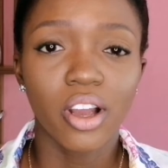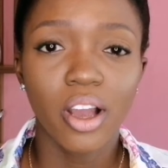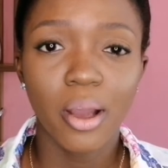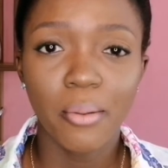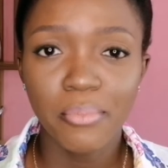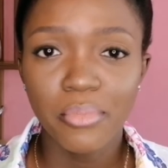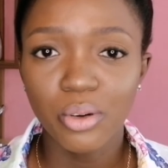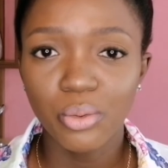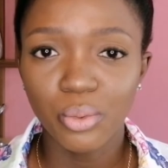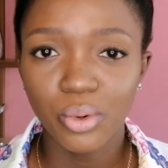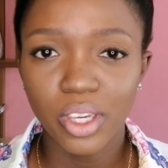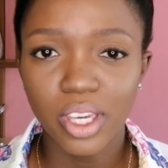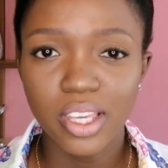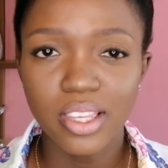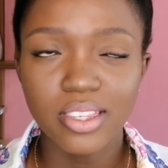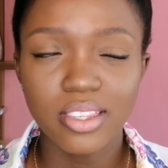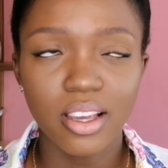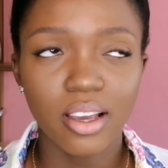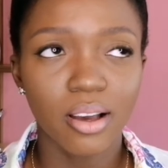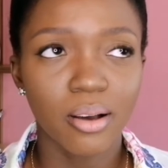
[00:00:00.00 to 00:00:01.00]
the coming
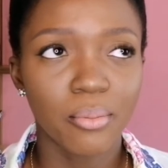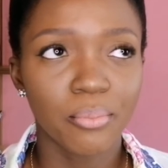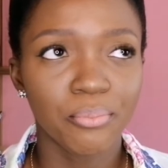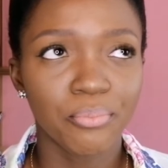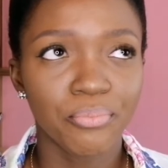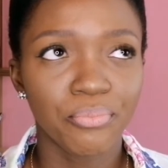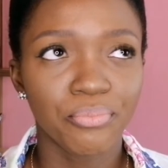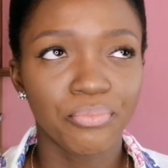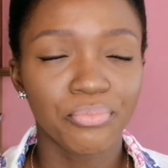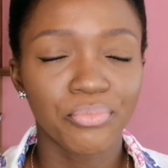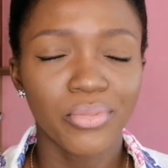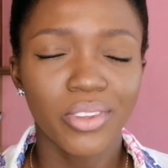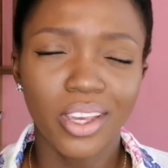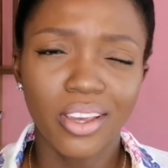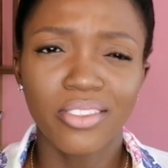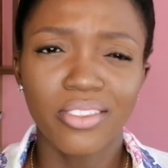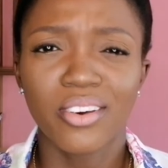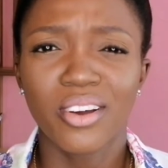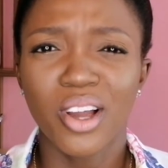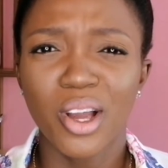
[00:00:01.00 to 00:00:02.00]
weeks, um,
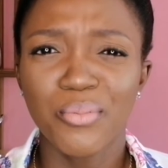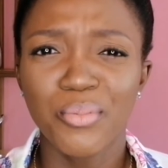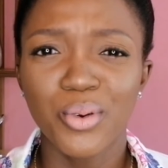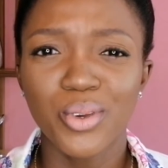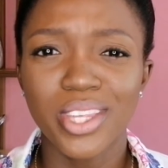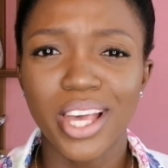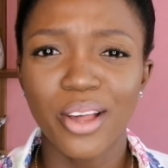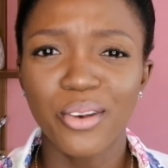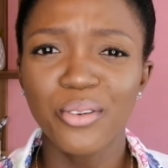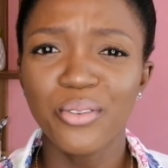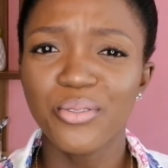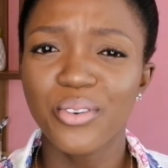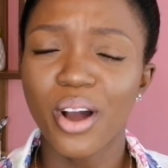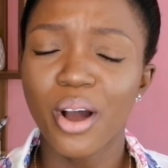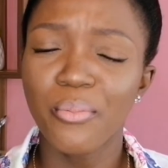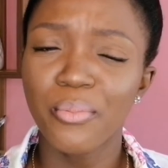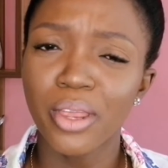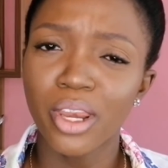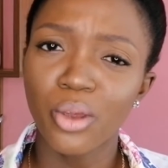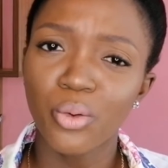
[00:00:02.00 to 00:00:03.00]
yeah, the coming weeks, I don't know
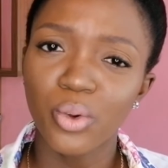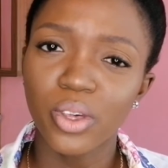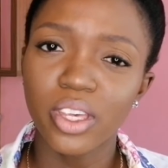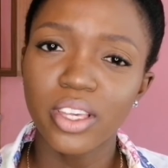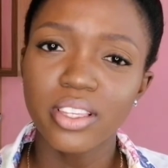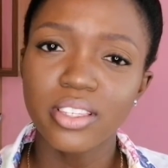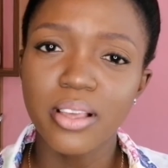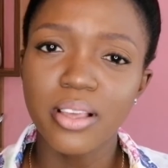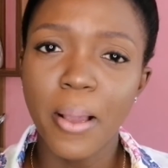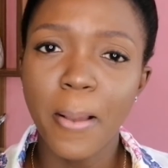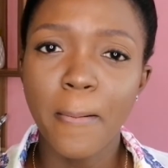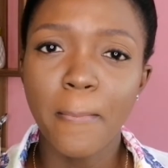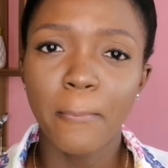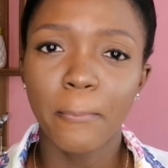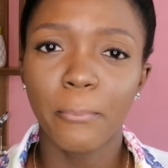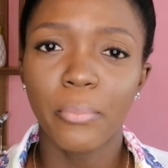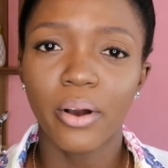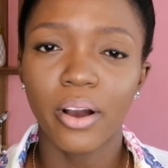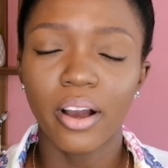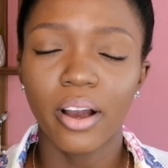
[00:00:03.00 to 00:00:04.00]
how many weeks,
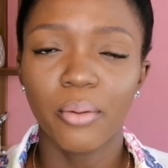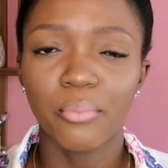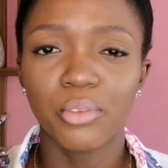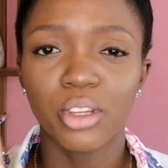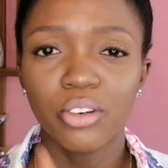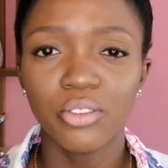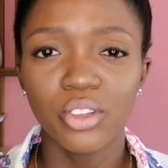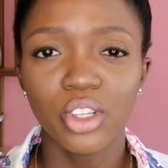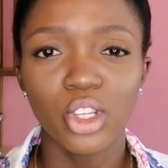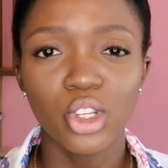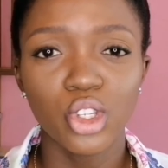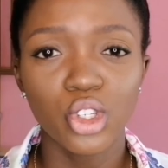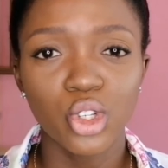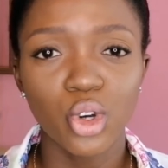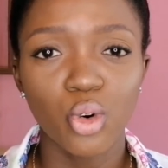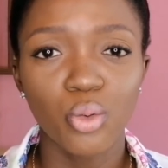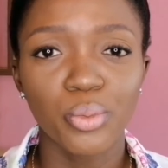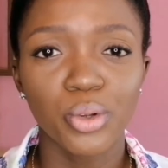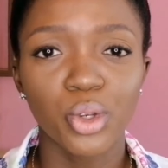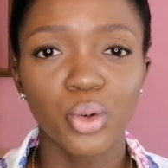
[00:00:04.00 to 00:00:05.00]
but I'm definitely
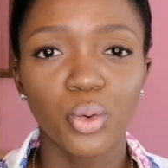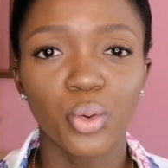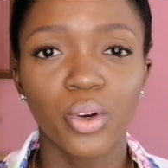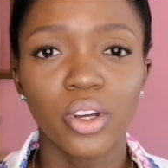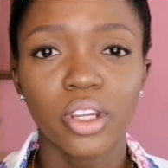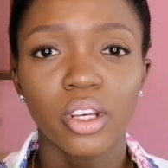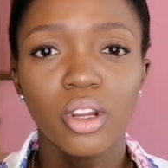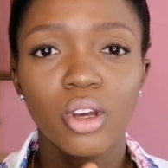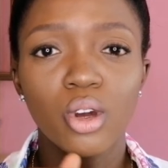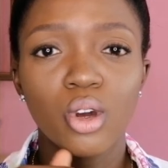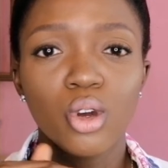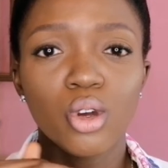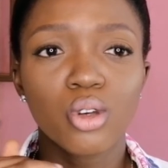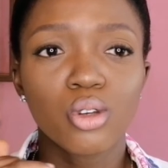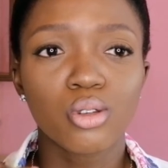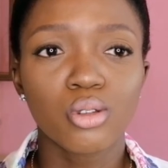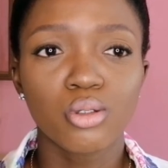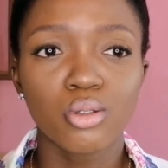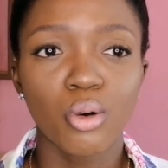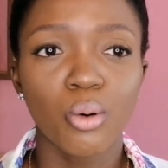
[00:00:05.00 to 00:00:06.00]
sure we'll be doing
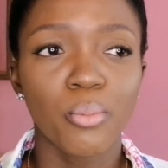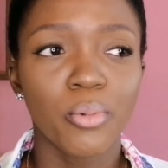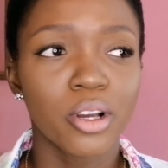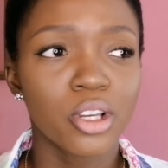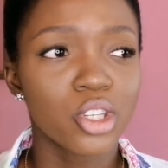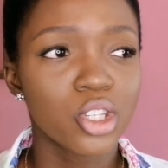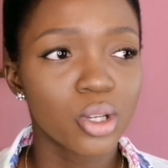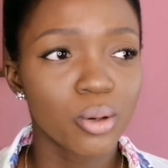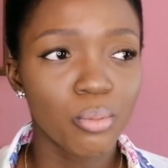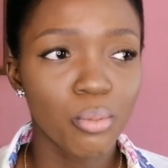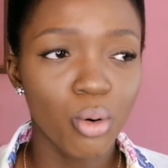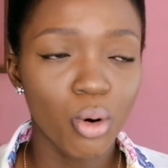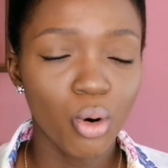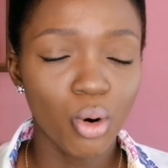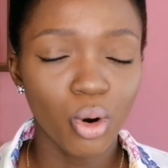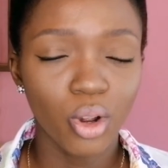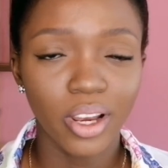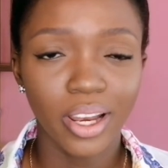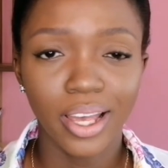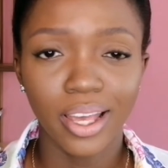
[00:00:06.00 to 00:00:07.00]
so much
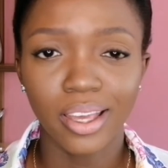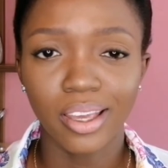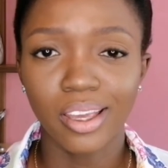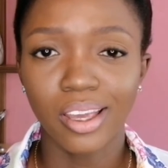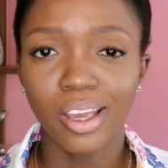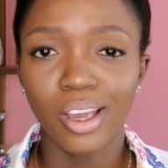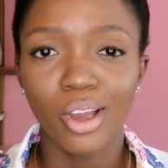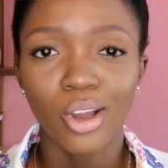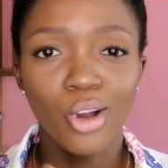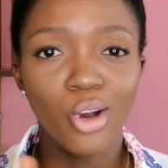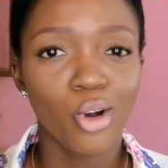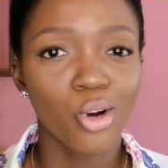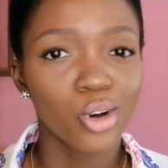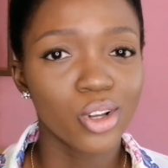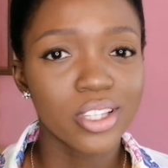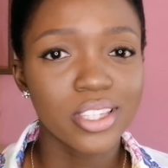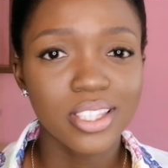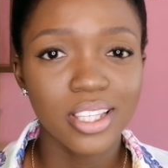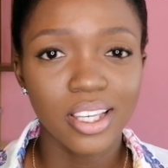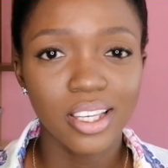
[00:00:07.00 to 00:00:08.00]
more like
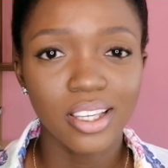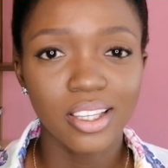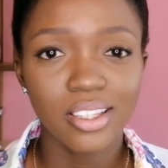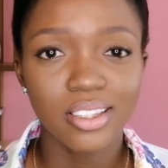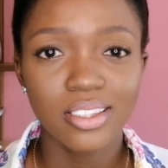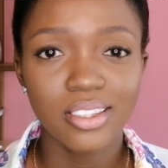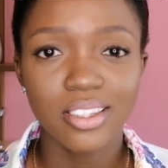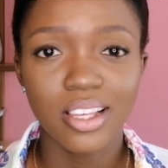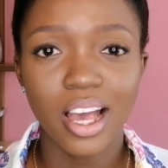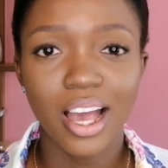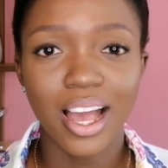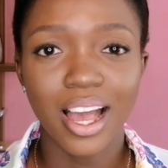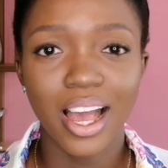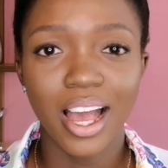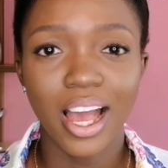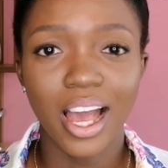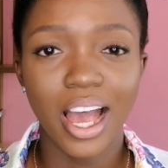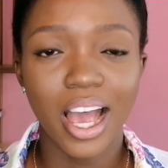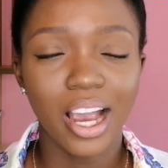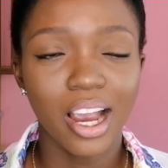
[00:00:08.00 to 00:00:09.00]
content.
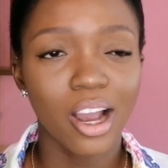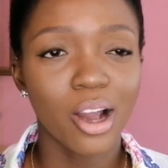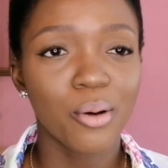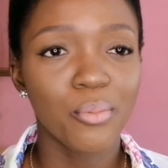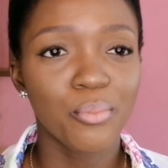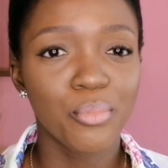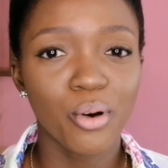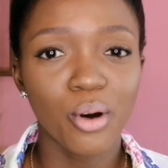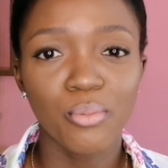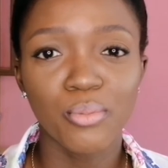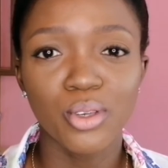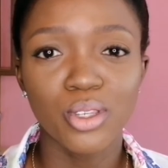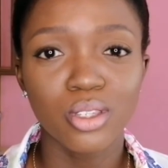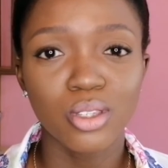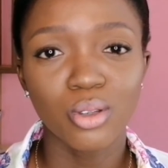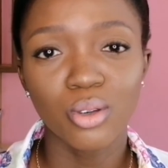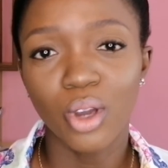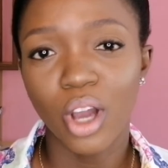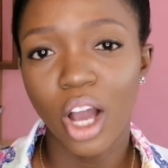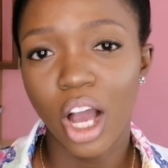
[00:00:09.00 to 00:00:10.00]
I can't
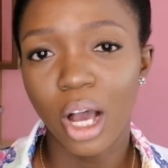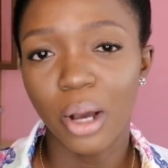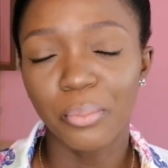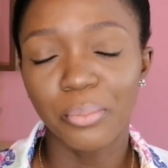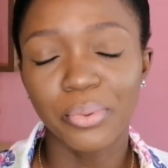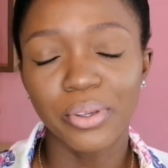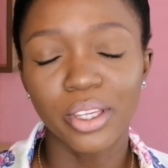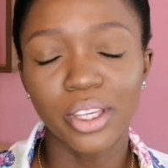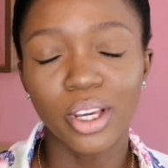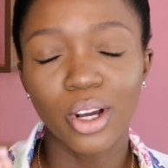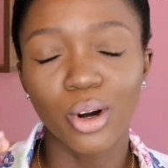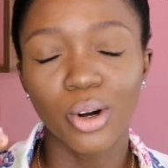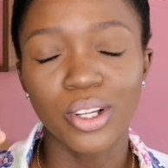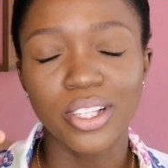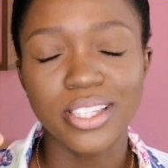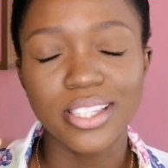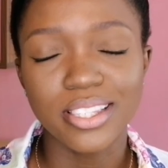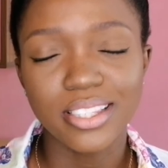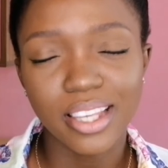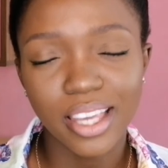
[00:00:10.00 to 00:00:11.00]
promise you I'll be
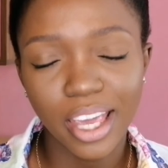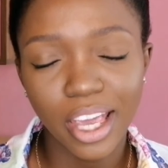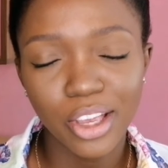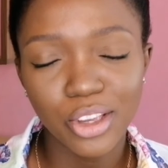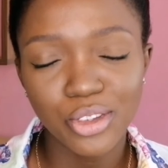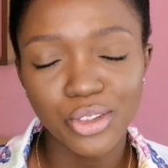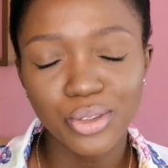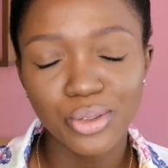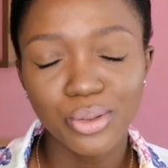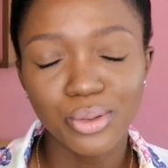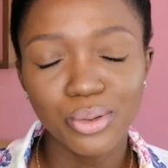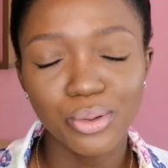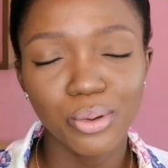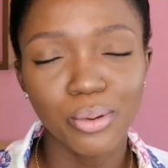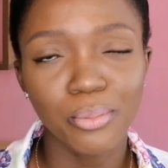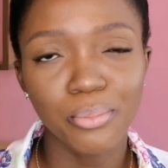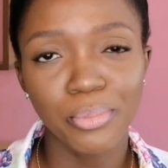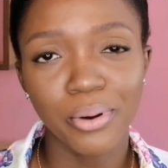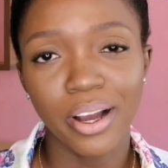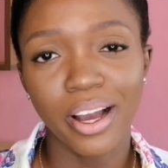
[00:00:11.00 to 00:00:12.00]
on schedule,
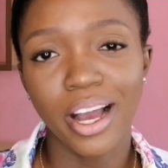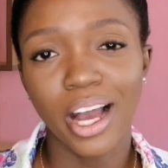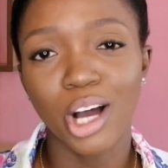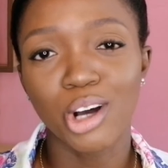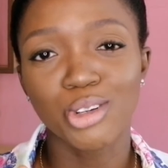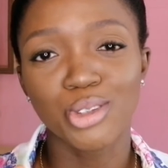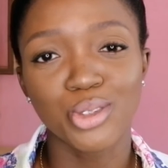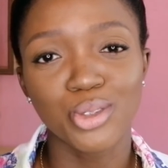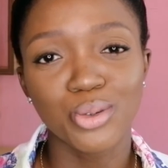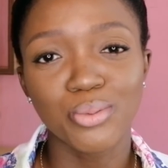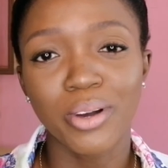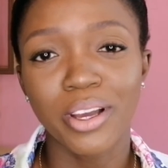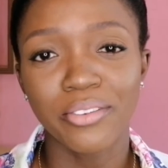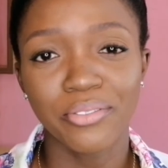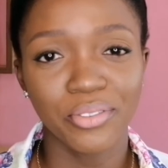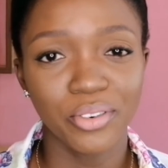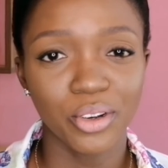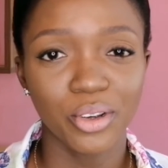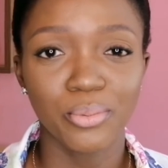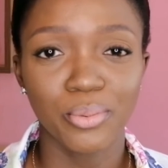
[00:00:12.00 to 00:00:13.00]
but I'll do my
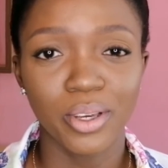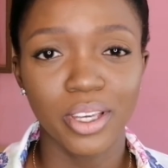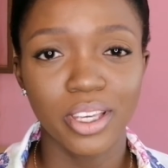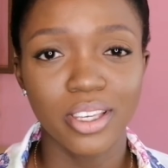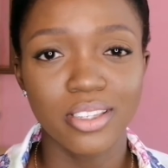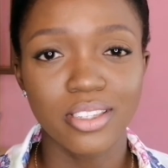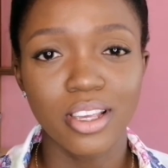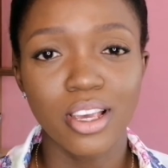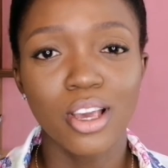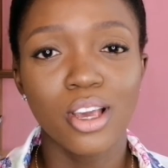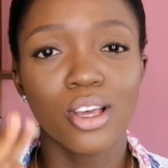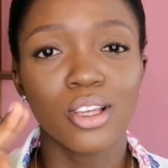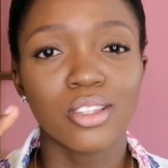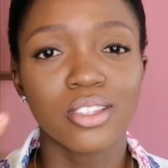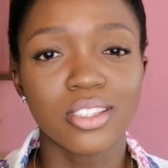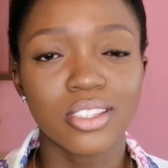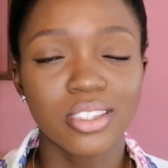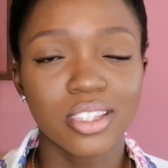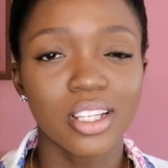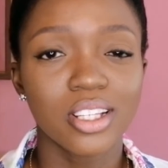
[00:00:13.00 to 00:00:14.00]
very best
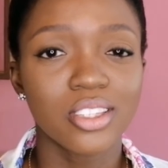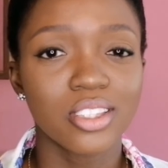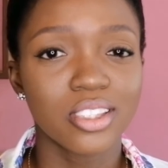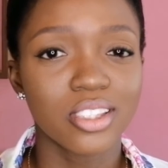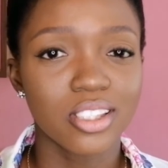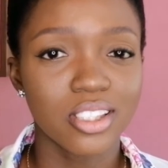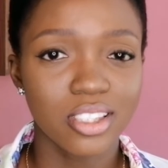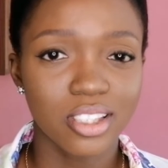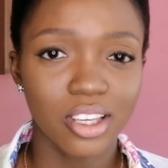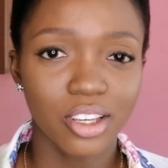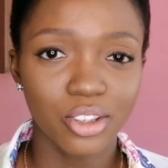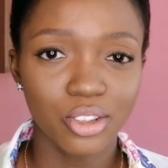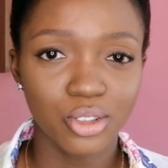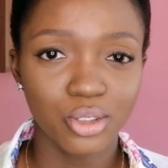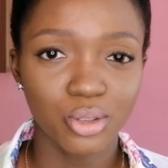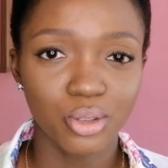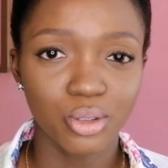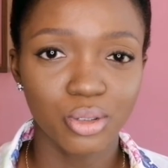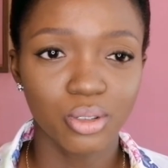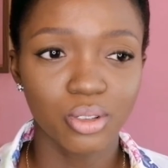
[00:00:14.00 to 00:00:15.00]
to stick to the
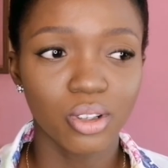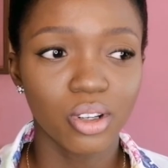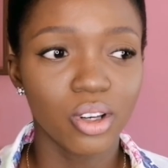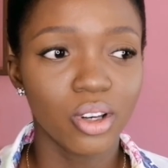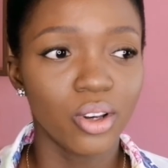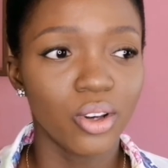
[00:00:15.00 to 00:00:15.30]
schedule